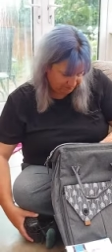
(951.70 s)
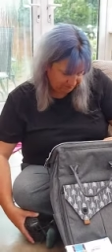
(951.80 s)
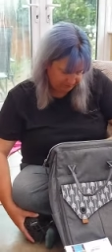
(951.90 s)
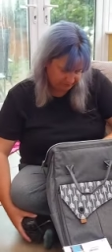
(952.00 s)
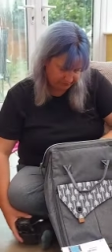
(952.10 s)

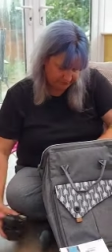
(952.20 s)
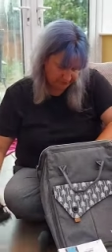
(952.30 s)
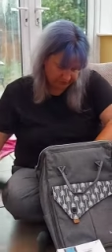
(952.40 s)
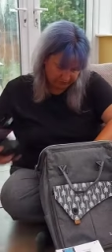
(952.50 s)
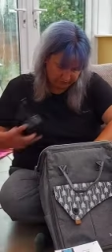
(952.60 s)
Cool. So
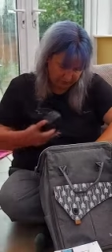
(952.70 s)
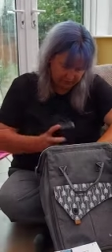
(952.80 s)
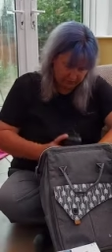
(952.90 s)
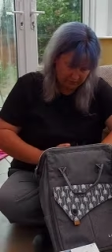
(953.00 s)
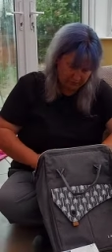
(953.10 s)
is my
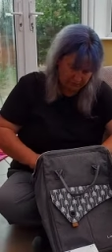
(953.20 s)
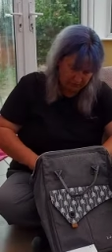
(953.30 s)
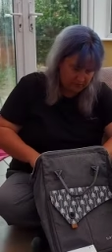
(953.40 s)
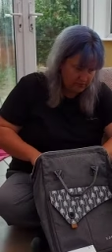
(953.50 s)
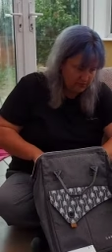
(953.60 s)
bag
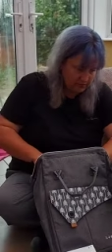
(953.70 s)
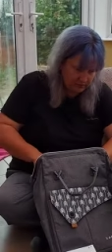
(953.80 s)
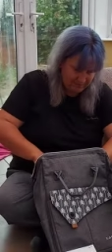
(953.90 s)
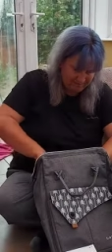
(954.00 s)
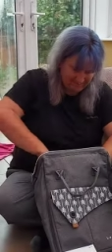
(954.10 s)
nice and light
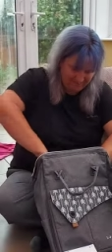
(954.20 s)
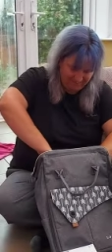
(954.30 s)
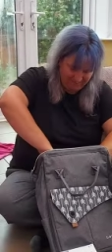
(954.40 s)
now?